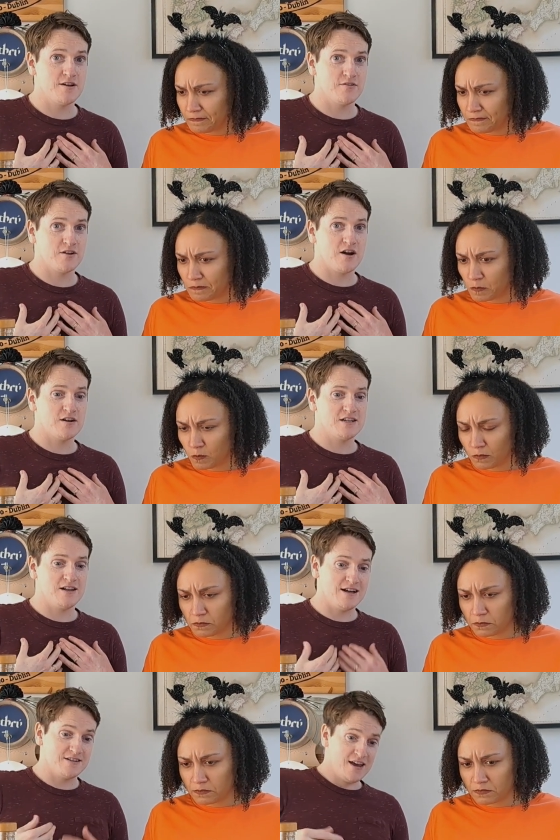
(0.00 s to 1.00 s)
Speaker 1: favorite
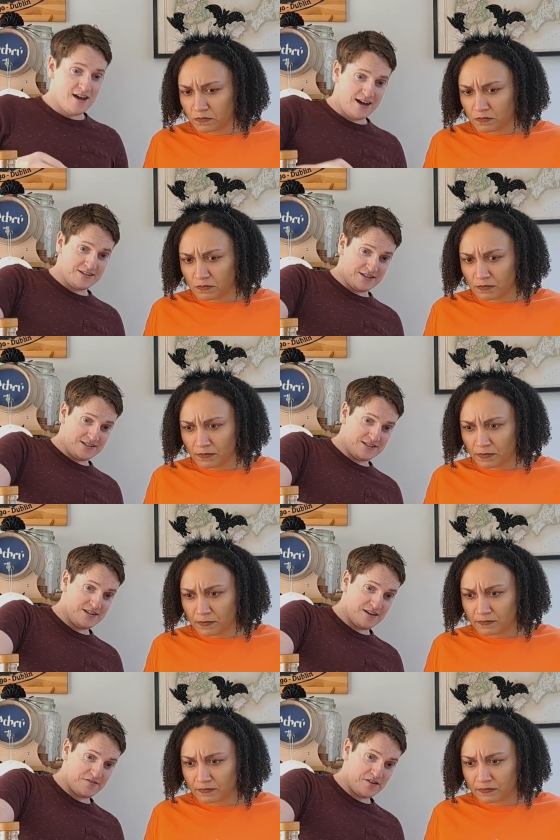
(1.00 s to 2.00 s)
cocktail, and as you can
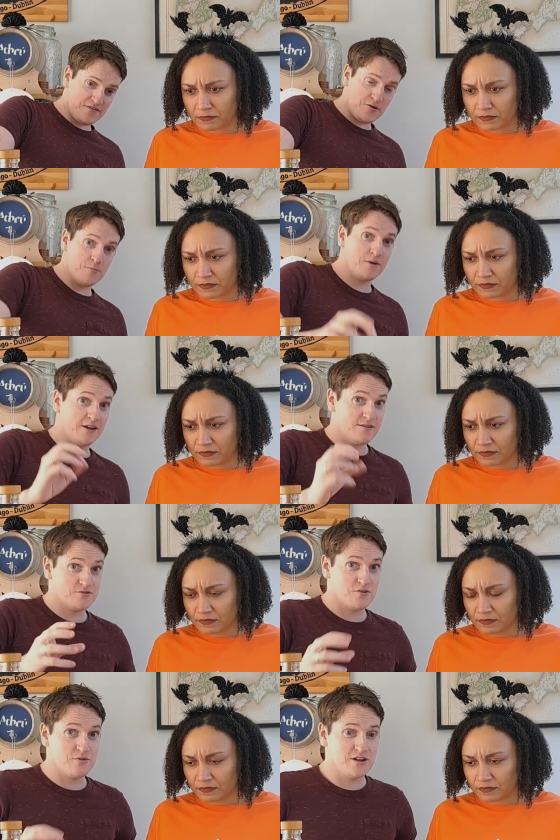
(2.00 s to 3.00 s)
see, that fee foam
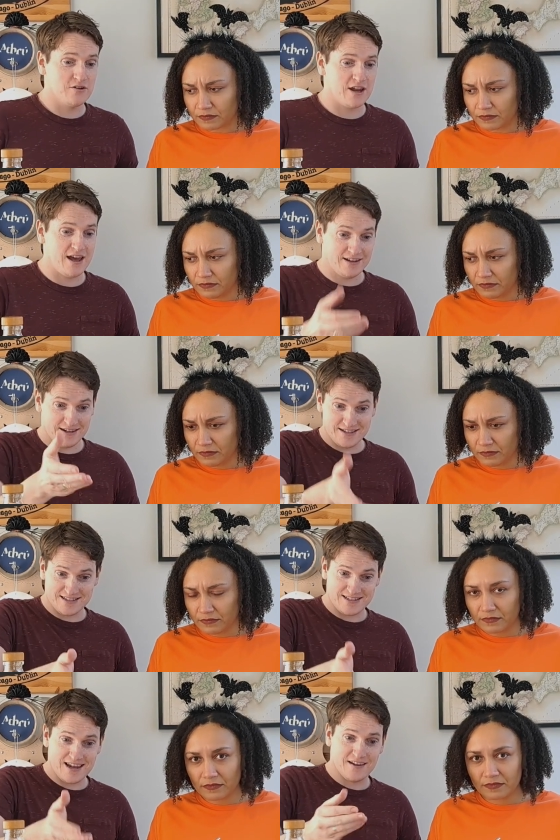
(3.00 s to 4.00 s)
gave us a really good head. That
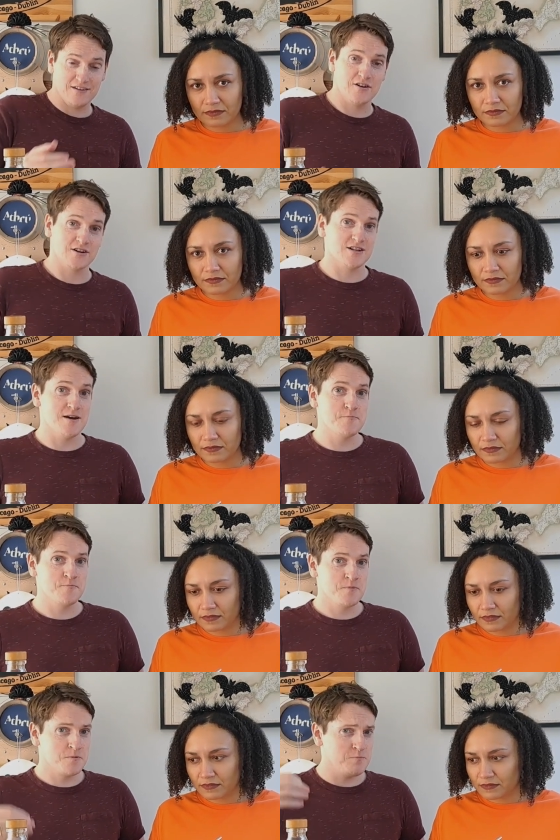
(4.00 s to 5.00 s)
is staying a long
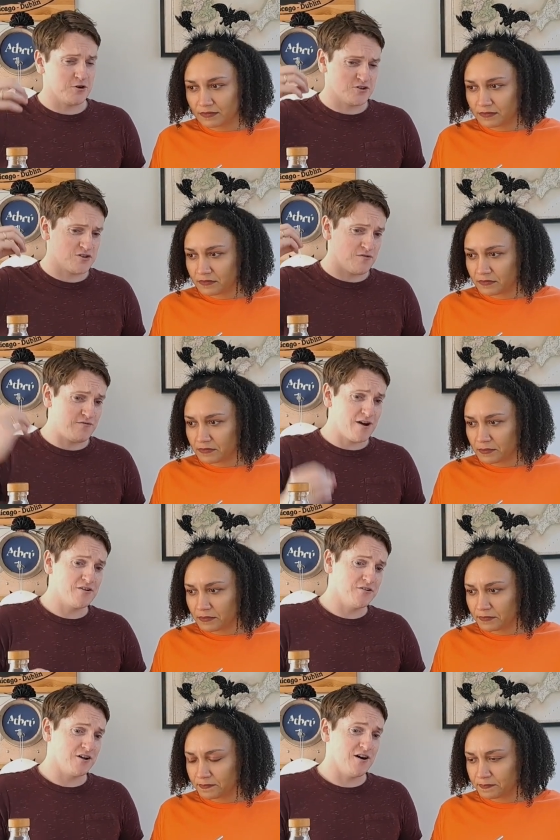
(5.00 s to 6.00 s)
time, but it's just a
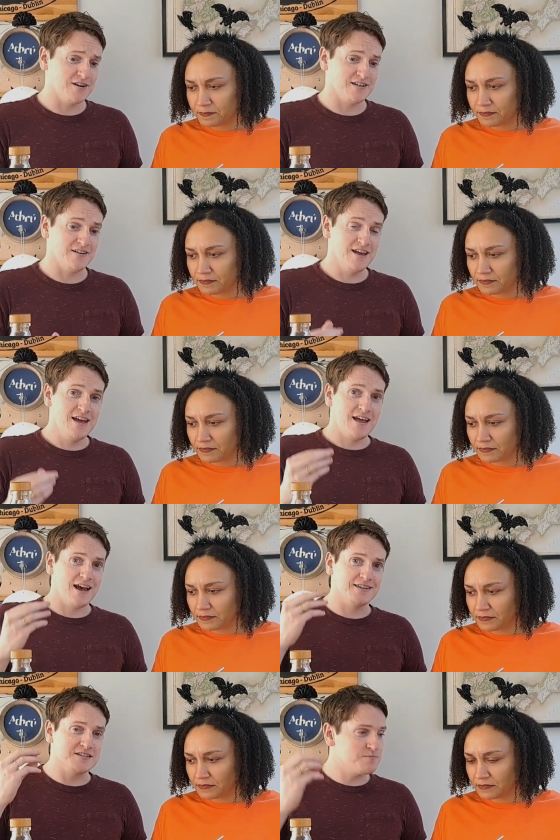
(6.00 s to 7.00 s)
very good cocktail.
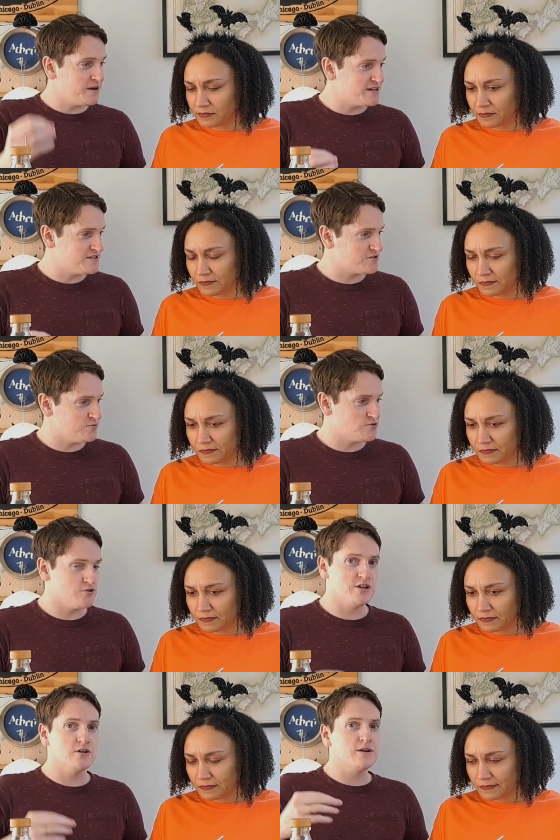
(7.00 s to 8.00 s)
And the spiciness
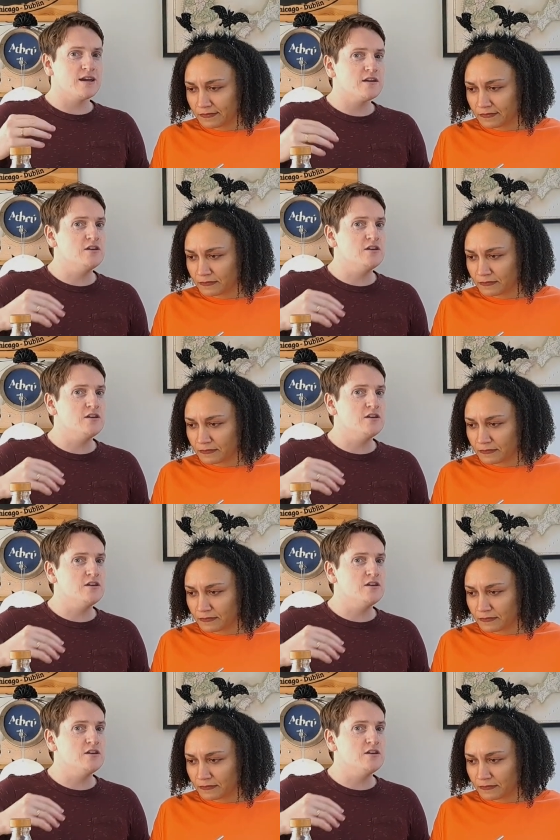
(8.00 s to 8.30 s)
comes through. You don't get a